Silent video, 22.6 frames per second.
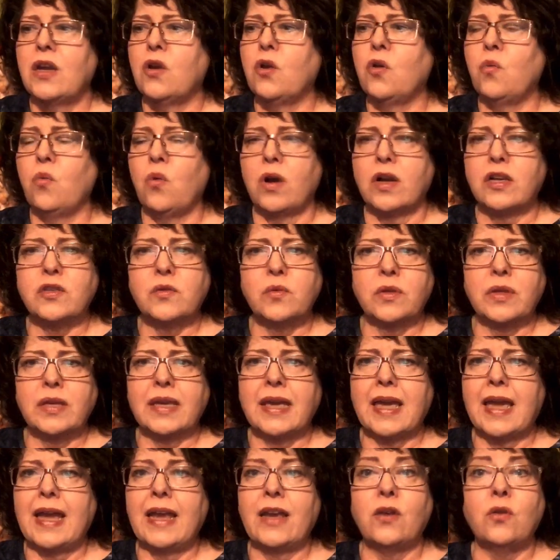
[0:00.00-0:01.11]
who walks with a
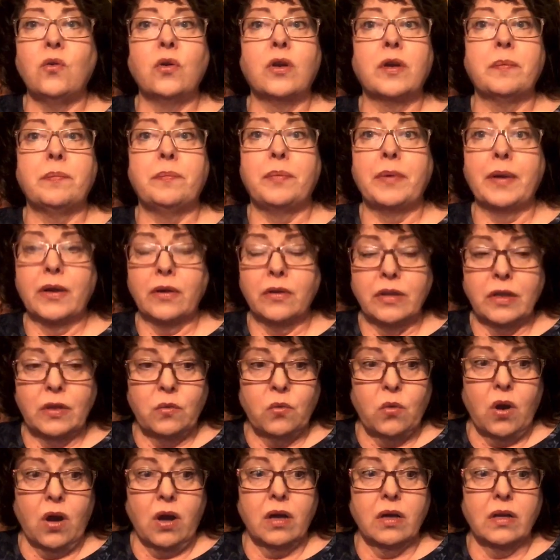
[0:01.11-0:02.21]
cane, who could barely
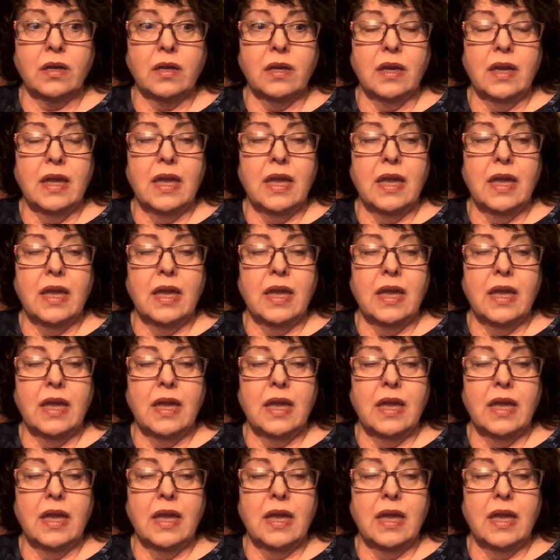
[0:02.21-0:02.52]
walk,